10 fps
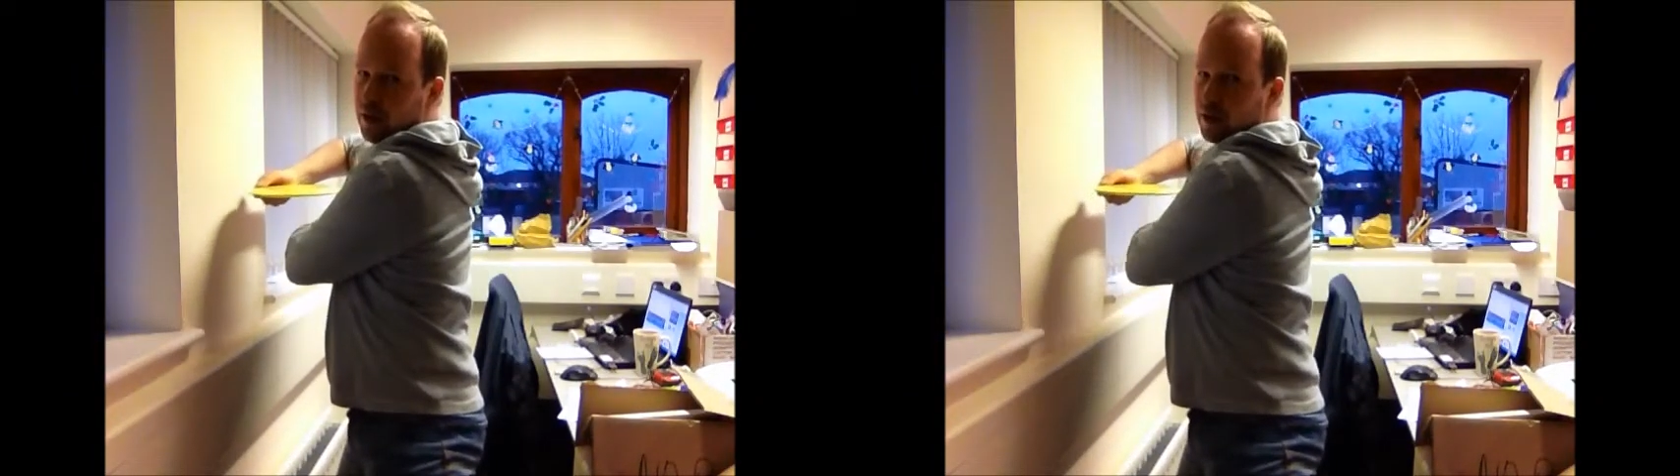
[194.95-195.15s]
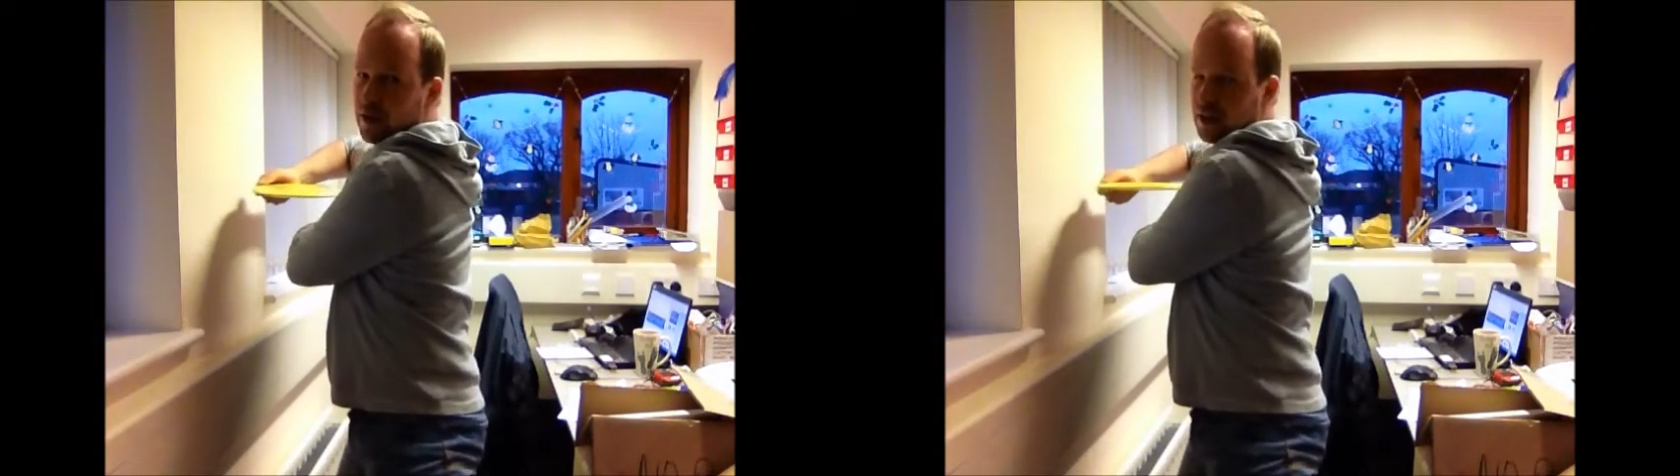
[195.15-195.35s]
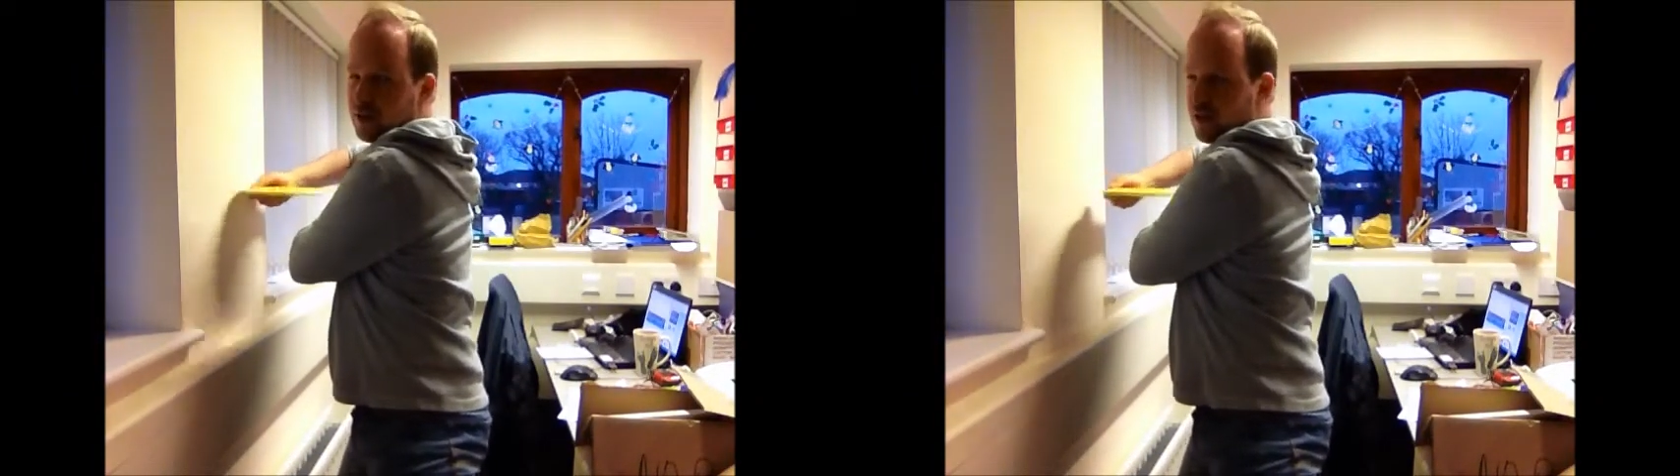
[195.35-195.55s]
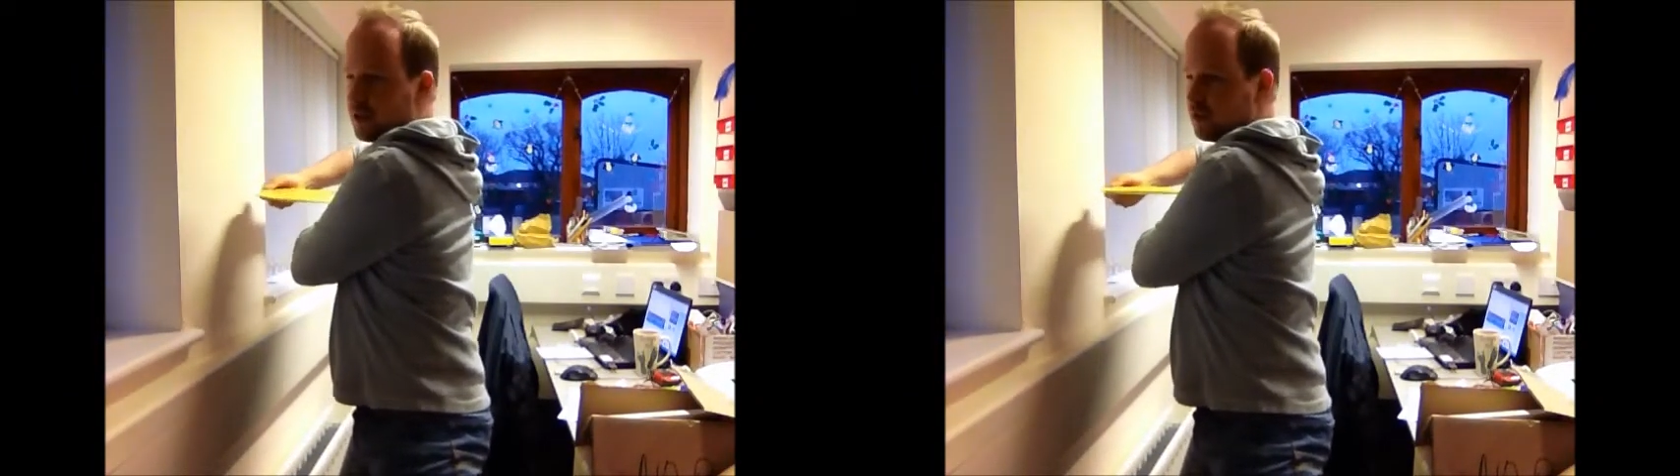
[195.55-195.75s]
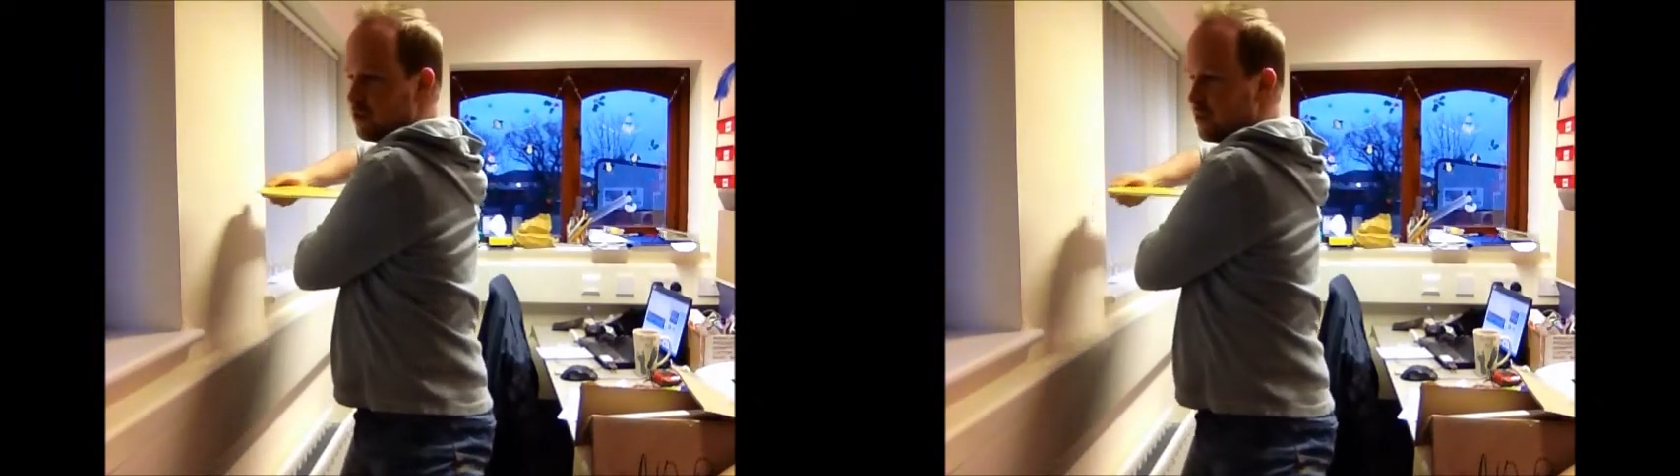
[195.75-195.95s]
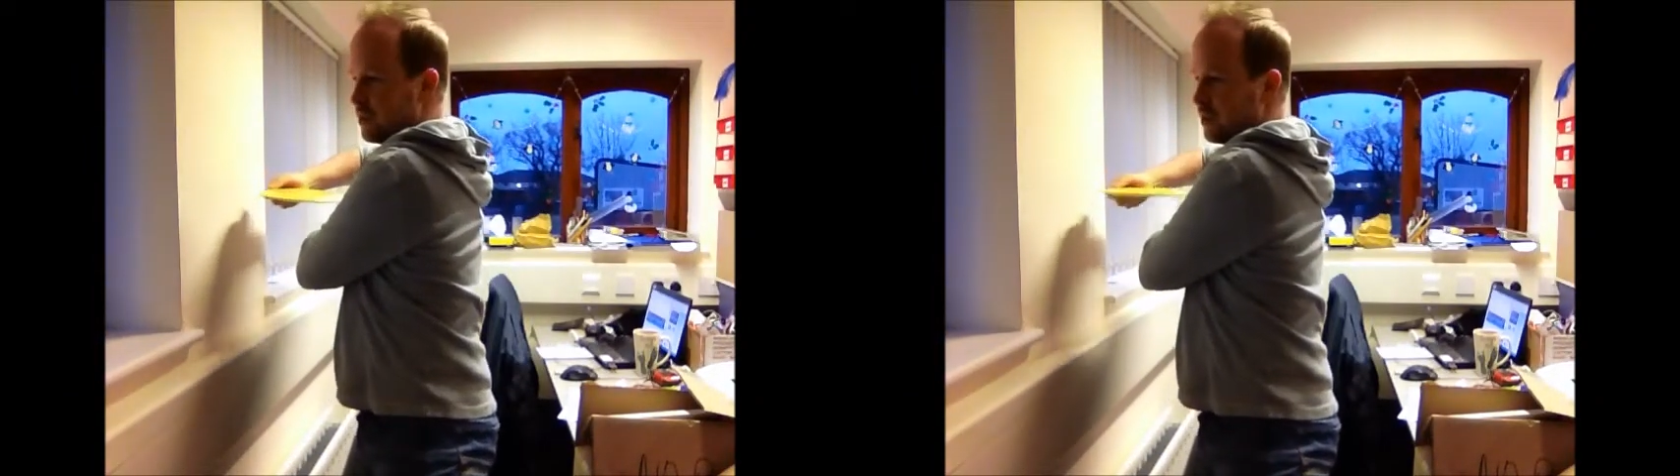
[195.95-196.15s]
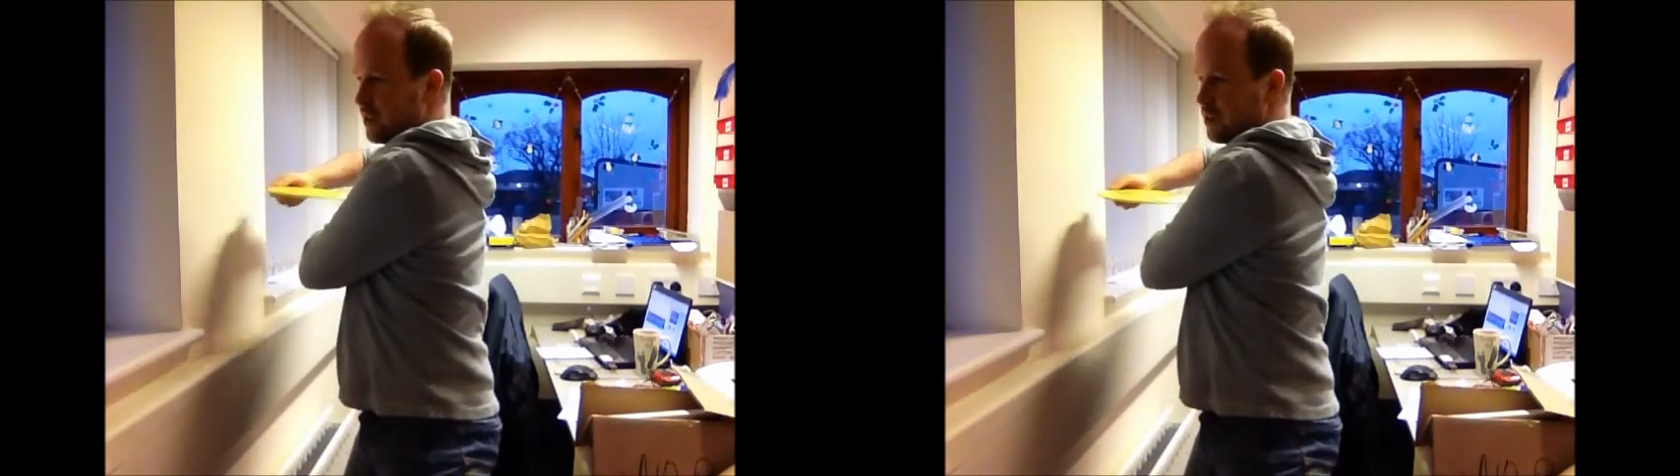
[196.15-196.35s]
as far towards the target as